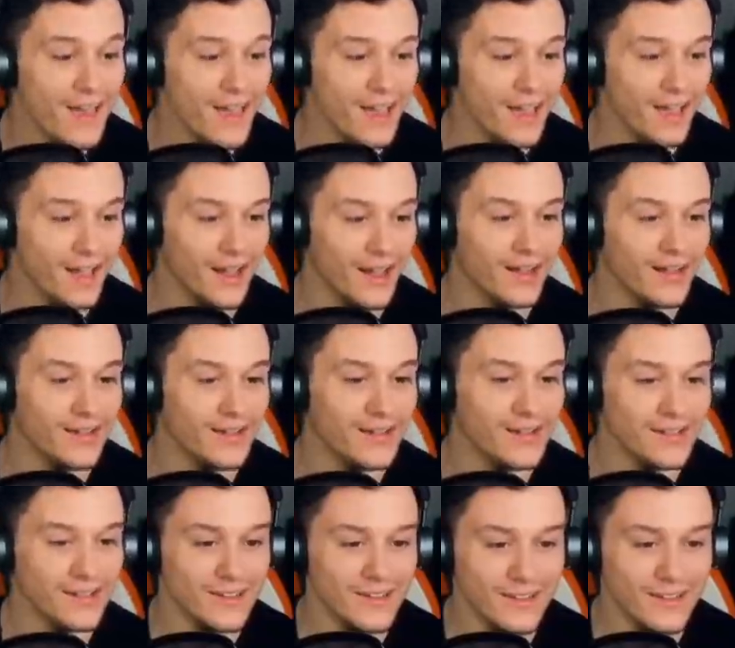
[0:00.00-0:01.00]
yeah!
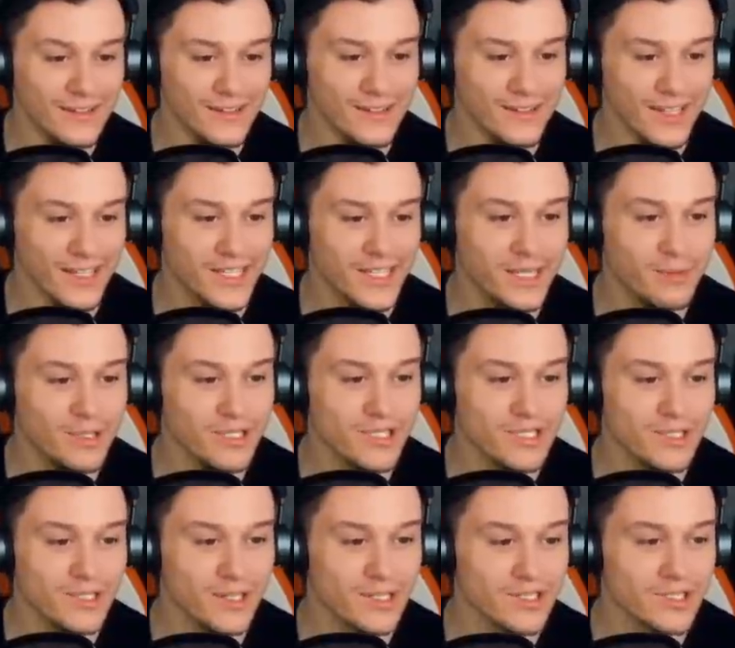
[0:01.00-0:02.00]
Like, he was
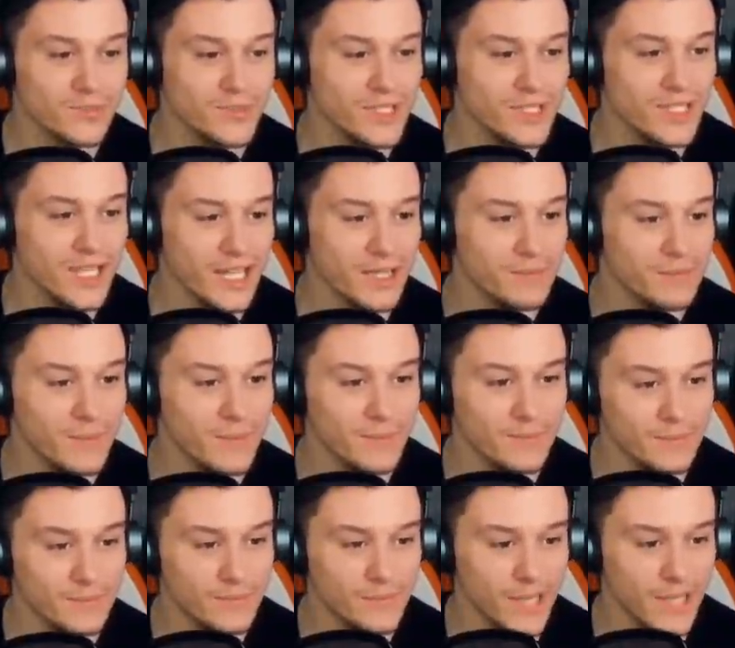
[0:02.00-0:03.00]
stuck to me like
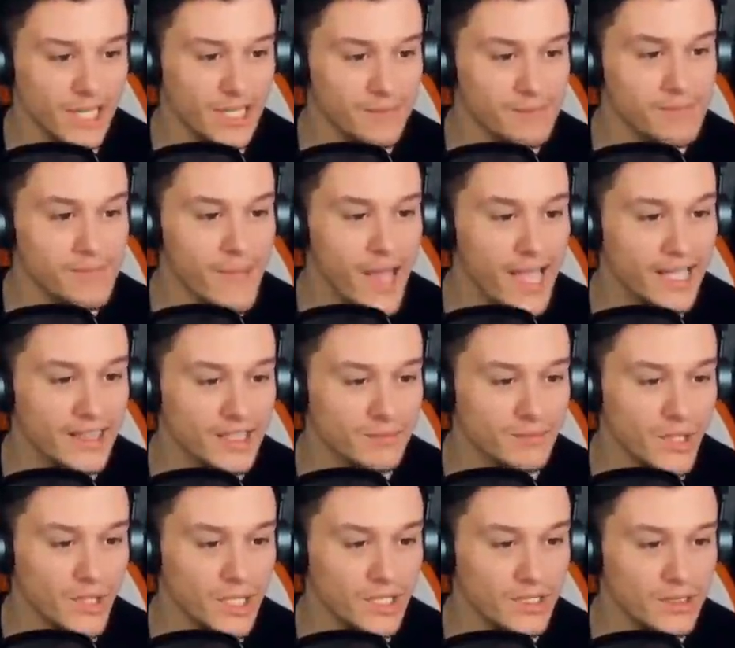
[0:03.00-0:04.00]
a magnet,
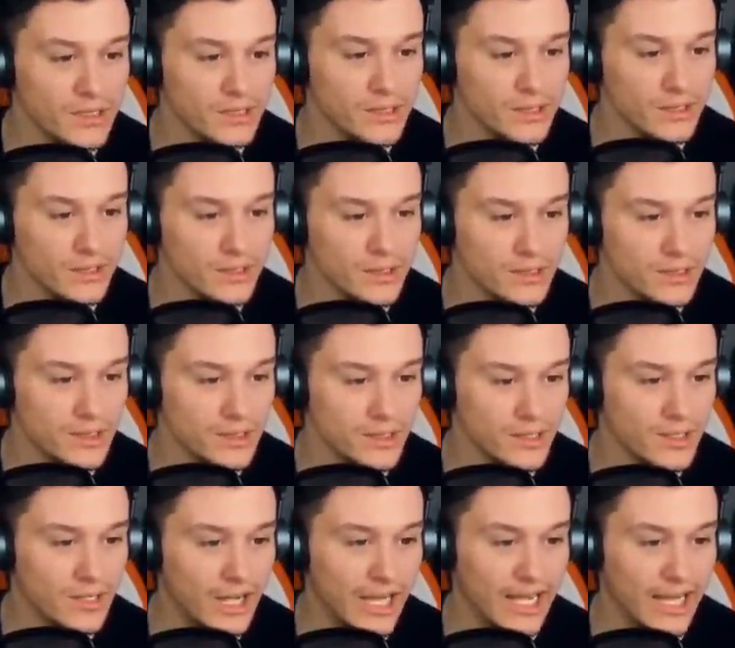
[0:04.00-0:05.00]
bruh.
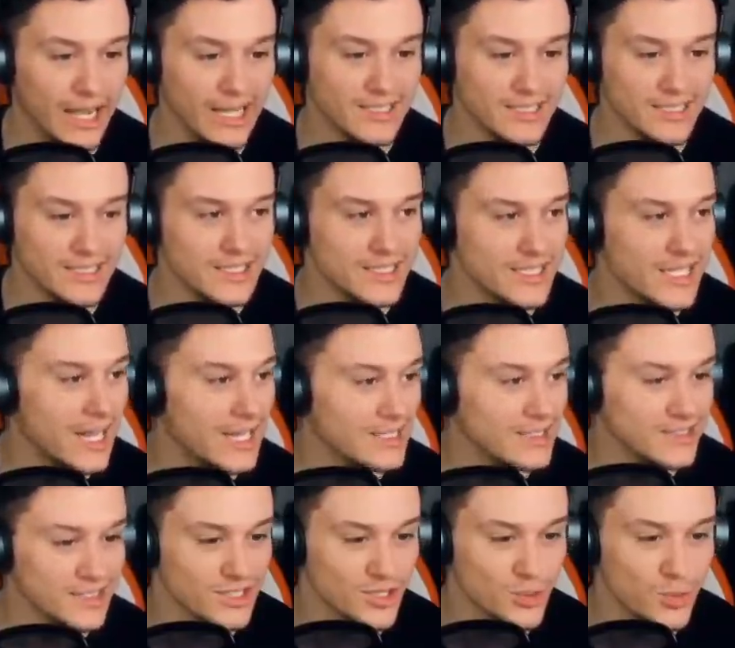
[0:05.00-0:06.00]
Alright, I see these
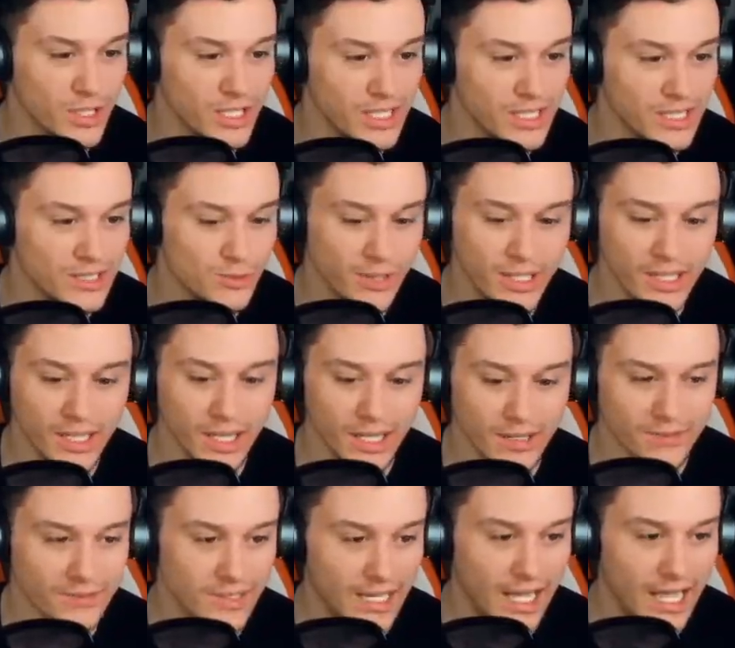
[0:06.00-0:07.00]
guys. There's 20
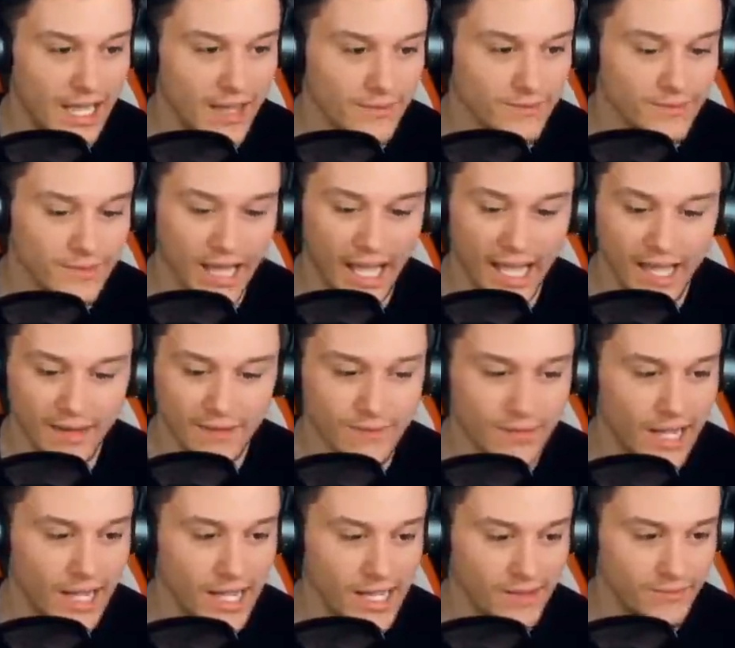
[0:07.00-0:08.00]
left. I have
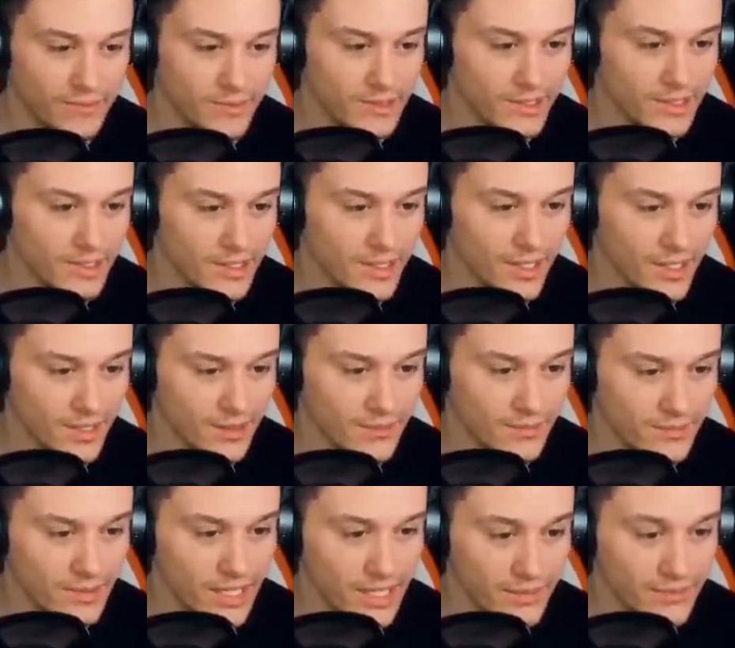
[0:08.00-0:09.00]
95
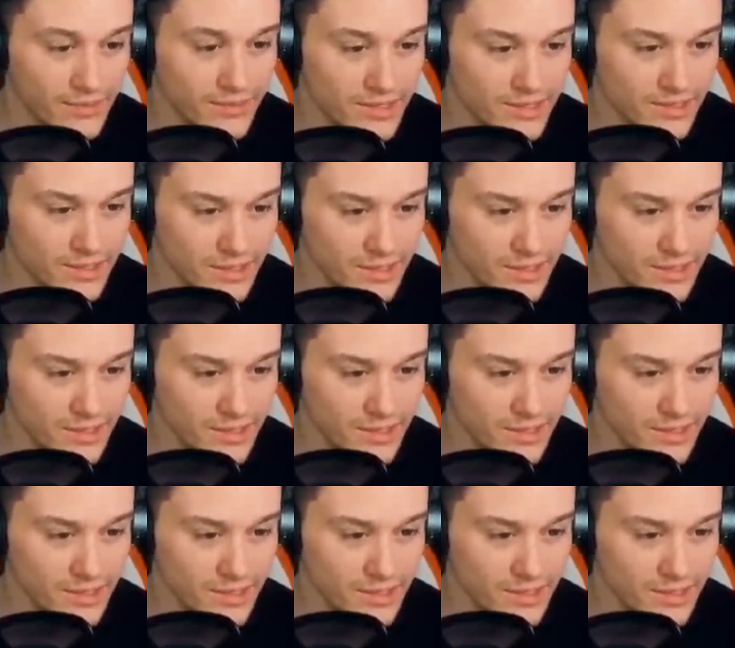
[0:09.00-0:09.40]
health left.